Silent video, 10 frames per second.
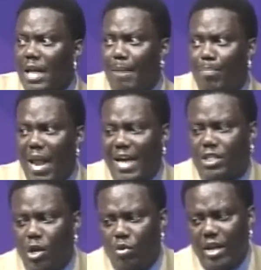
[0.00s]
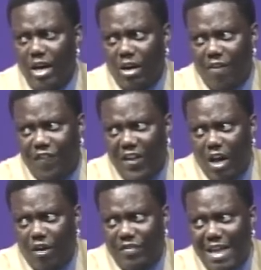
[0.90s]
That black toenail done
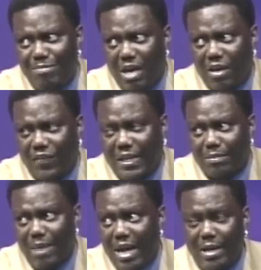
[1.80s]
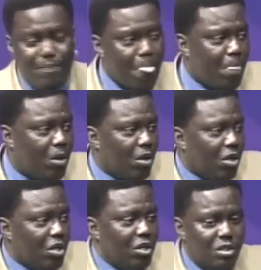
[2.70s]
fell off that motherfucker, man.
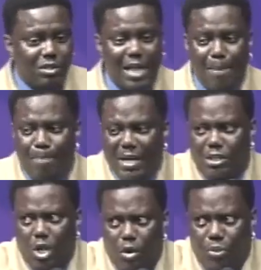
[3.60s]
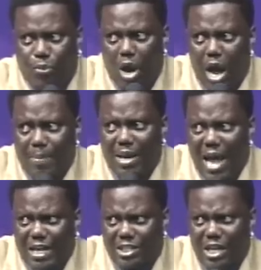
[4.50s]
That big toe throbbing
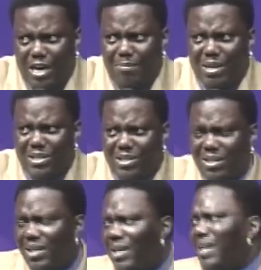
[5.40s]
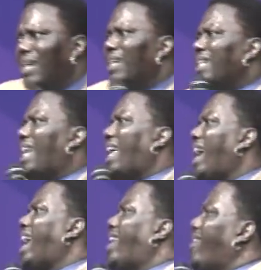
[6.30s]
like a son bitch. That
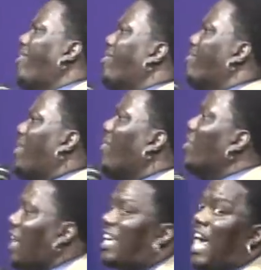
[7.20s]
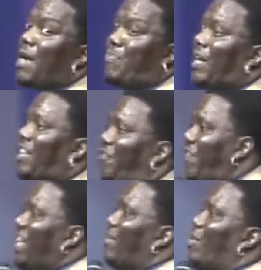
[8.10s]
head hurt no more. They can't pick their
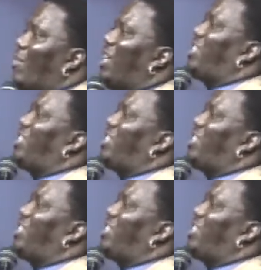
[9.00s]
feet up no more.